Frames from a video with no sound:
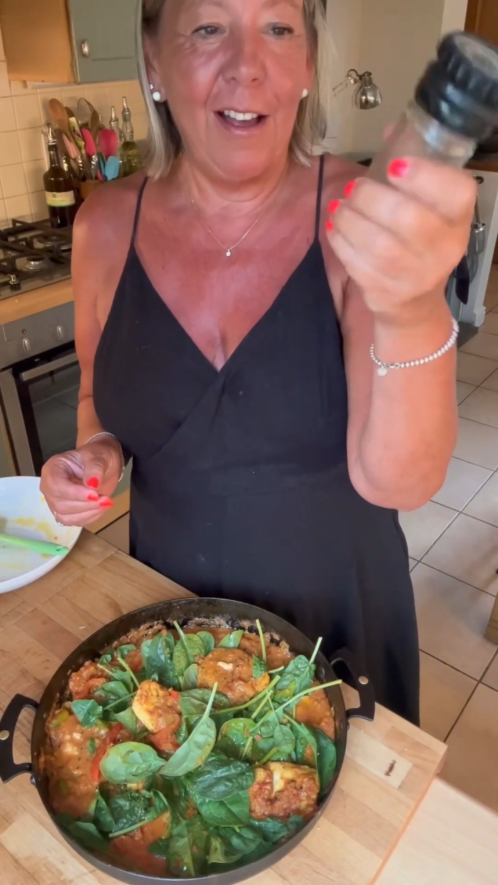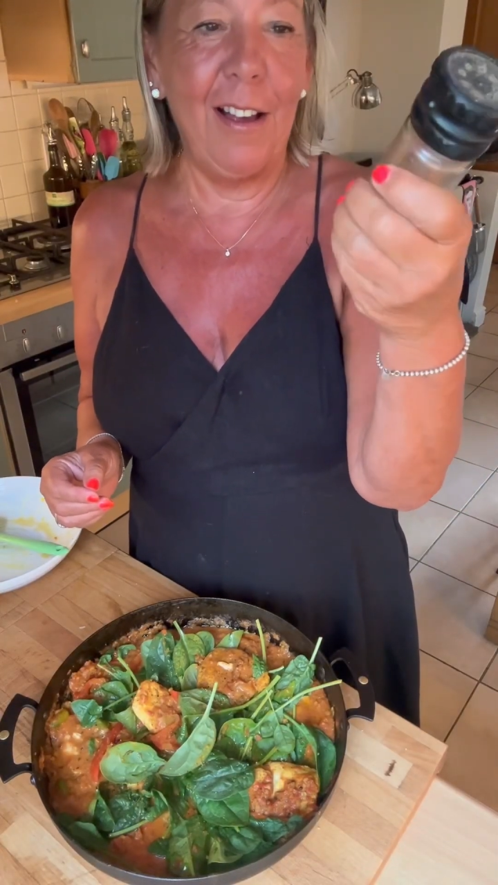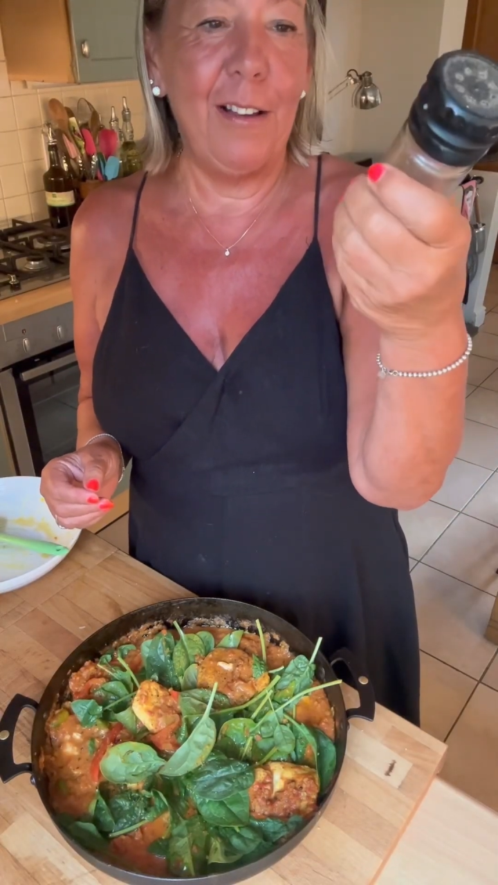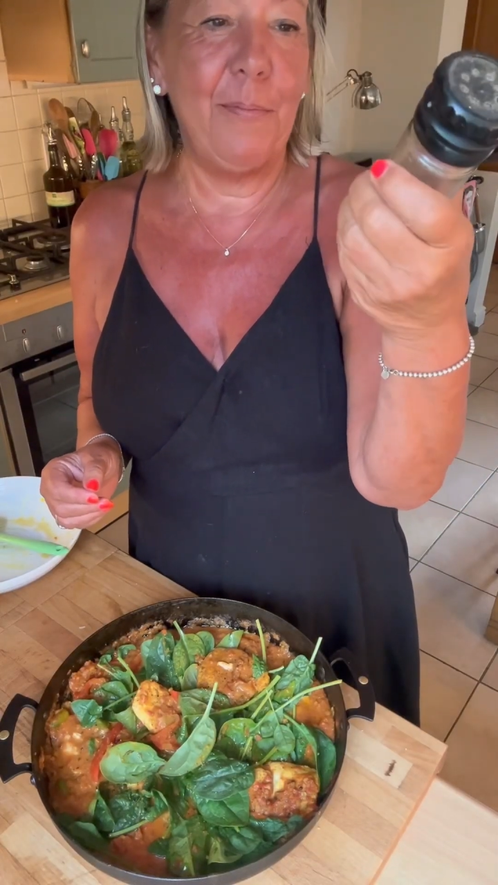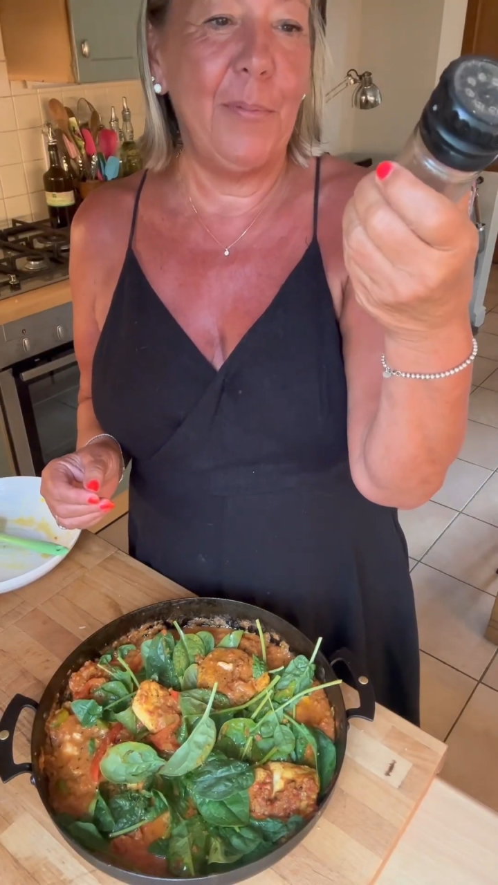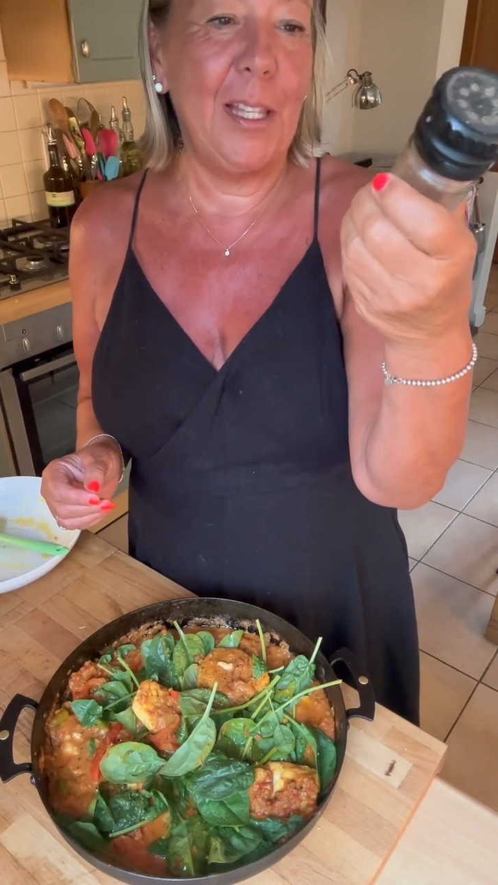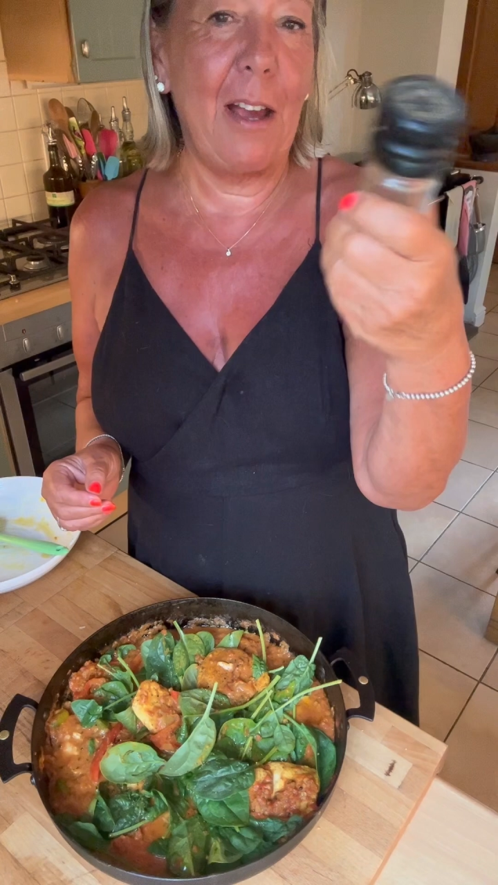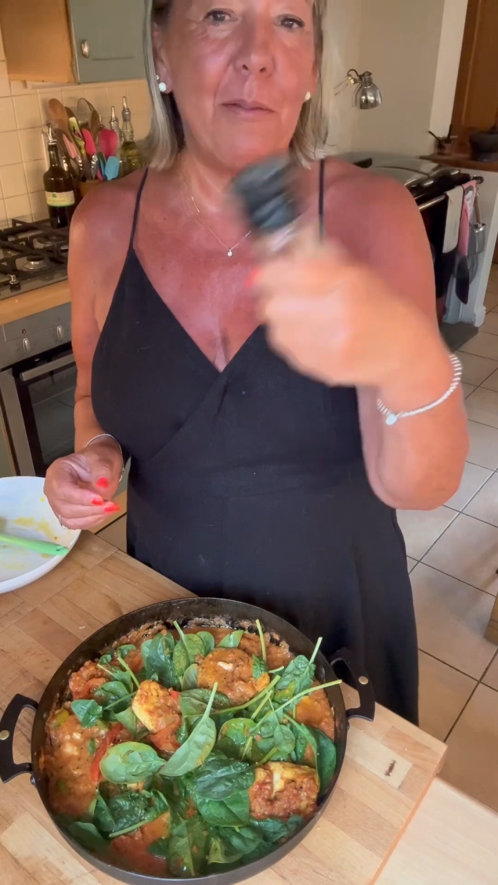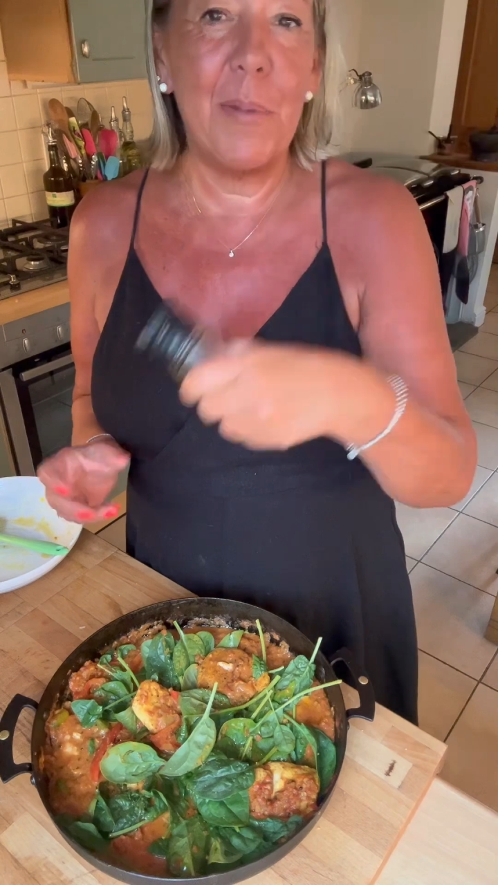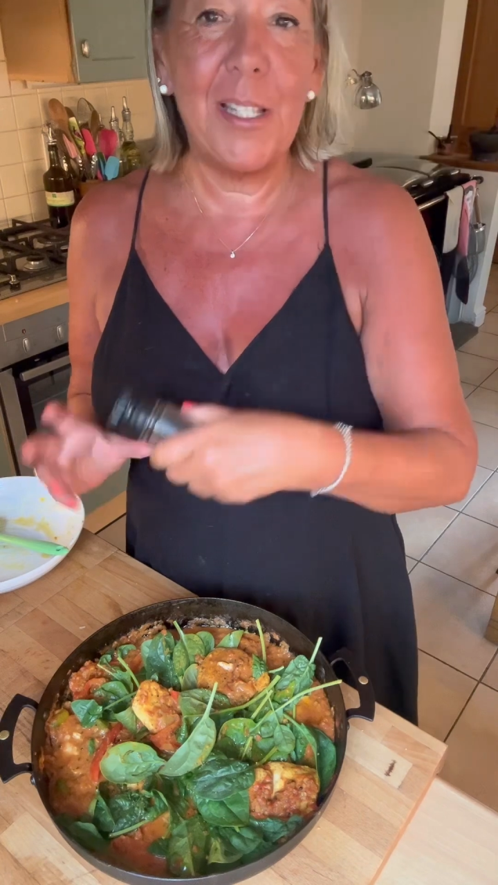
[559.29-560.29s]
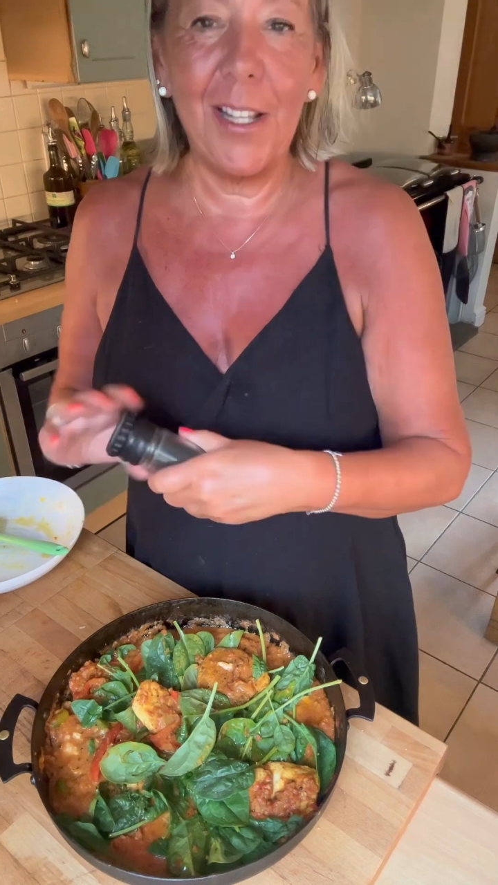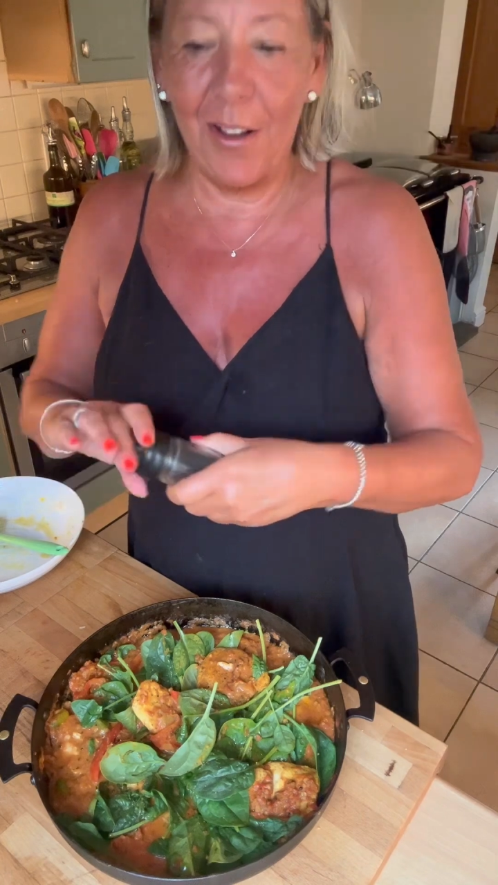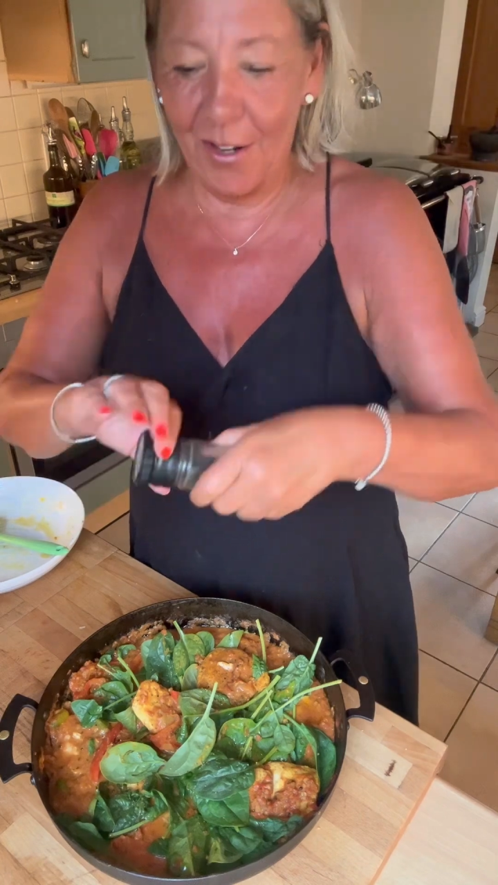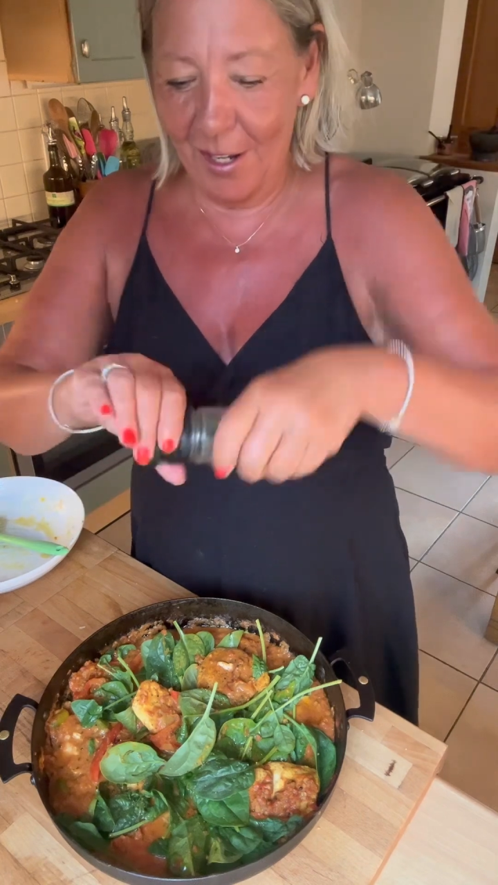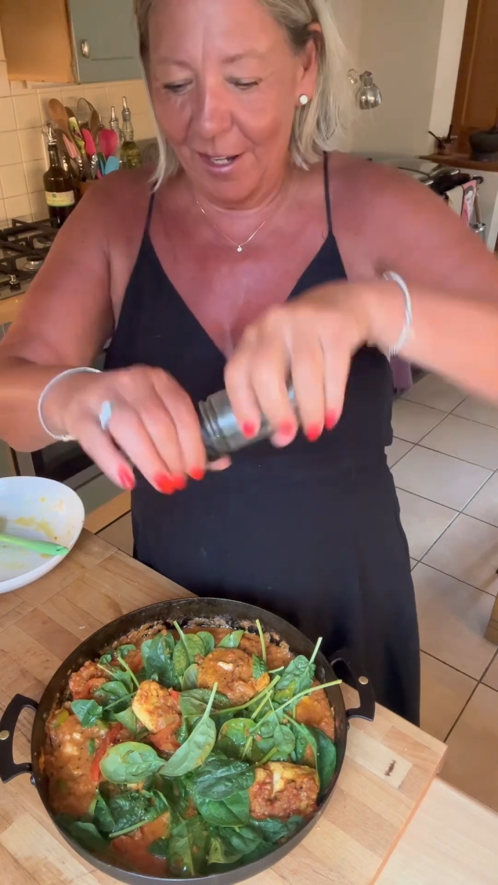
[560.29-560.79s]
garam
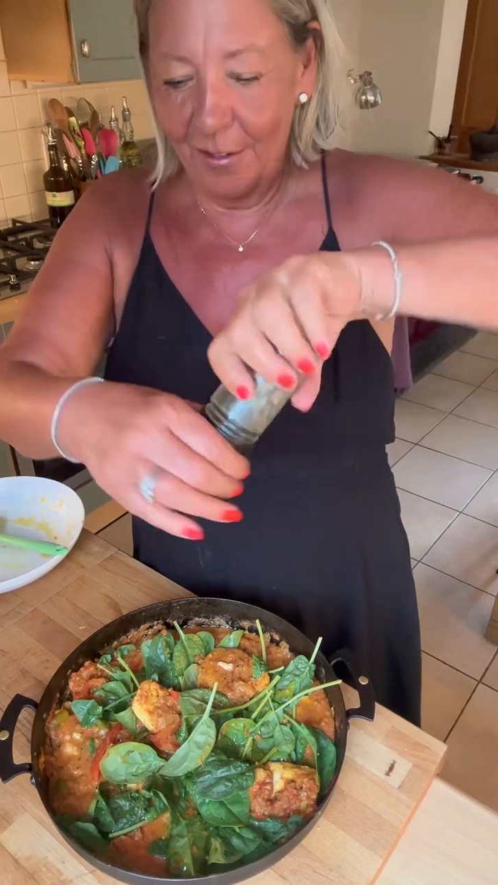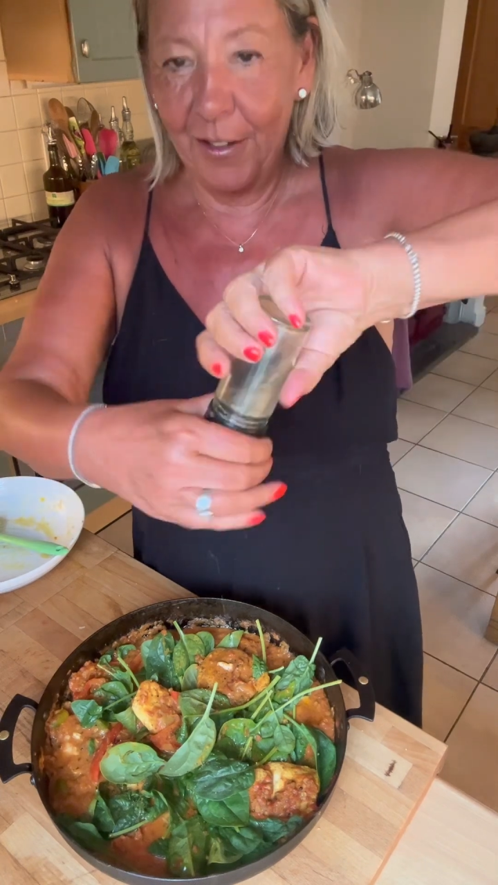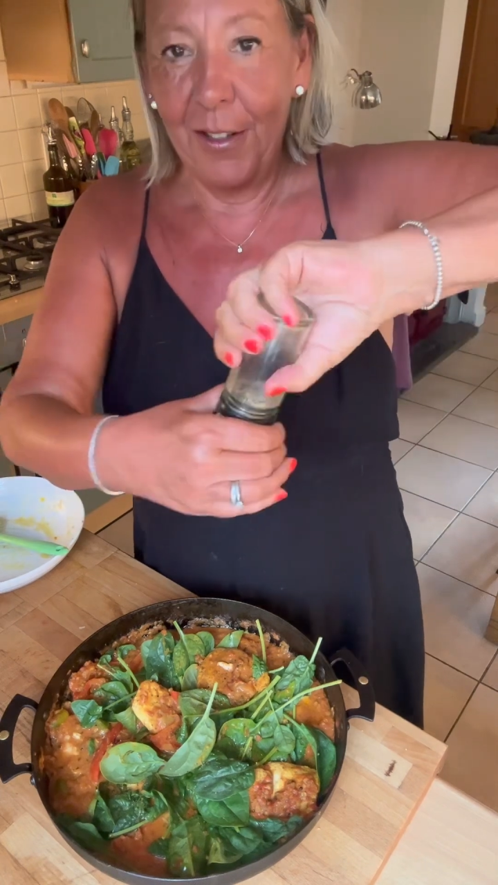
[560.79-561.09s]
masala